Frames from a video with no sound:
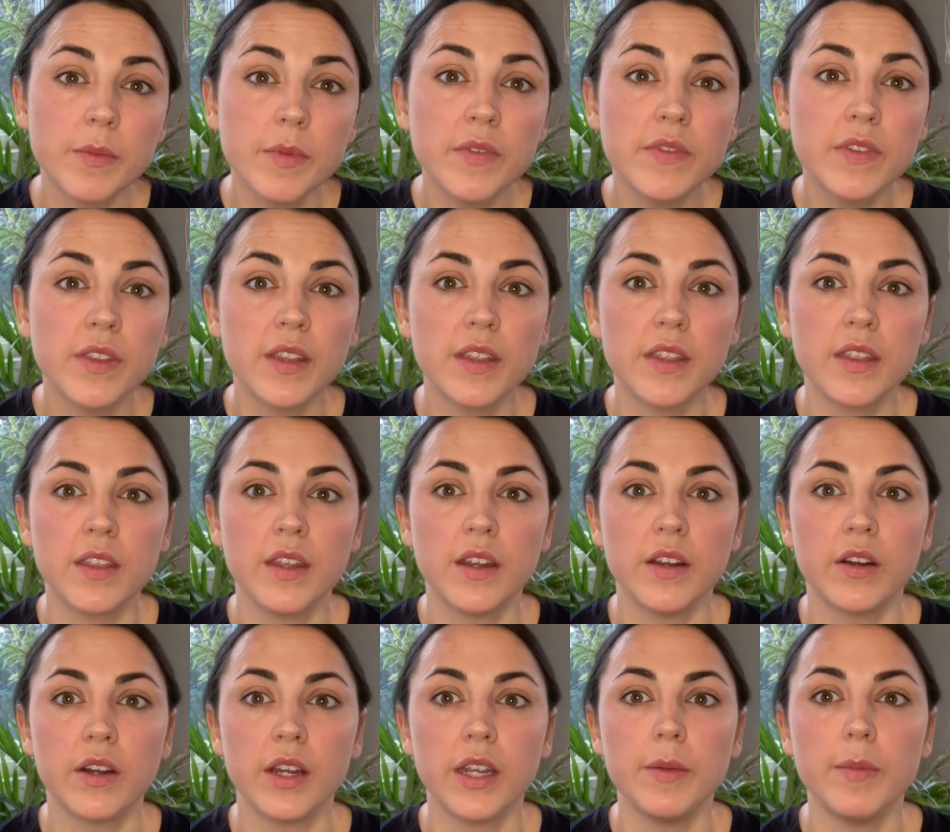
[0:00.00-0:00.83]
of the
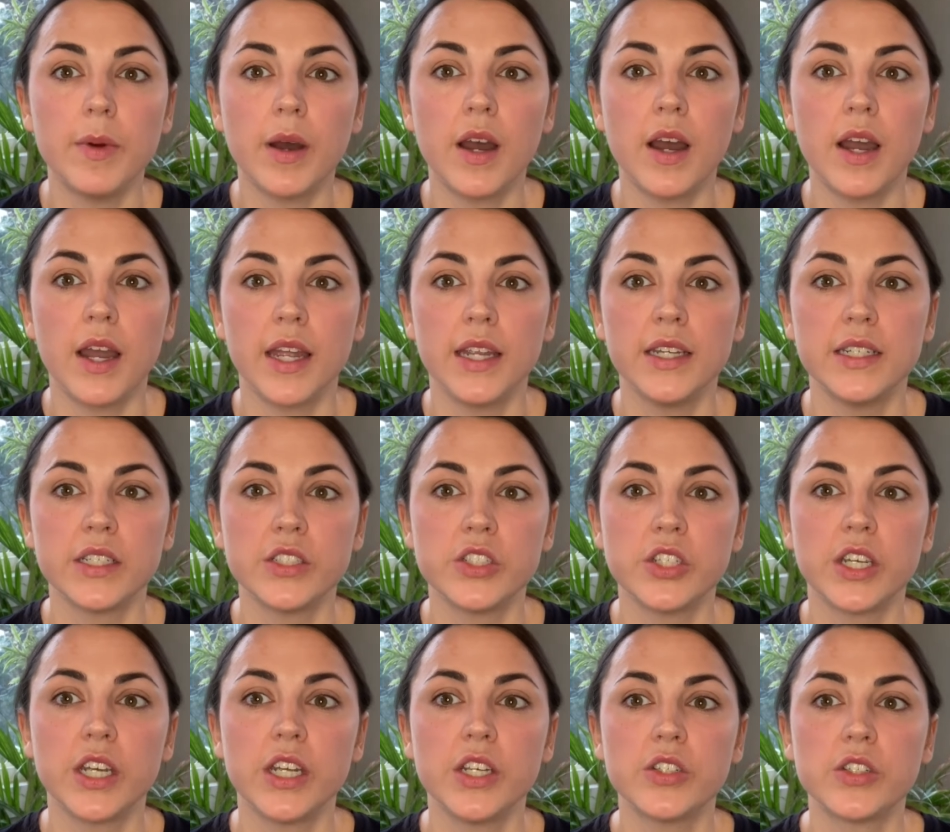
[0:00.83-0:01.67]
theory behind
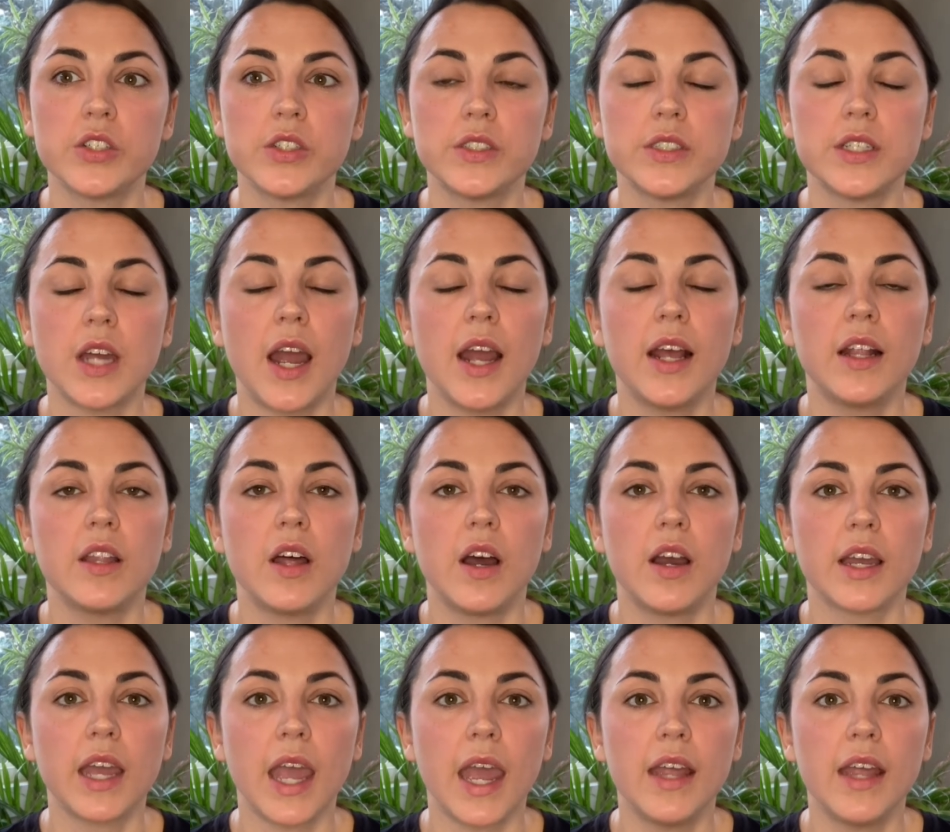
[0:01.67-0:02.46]
educational dialogue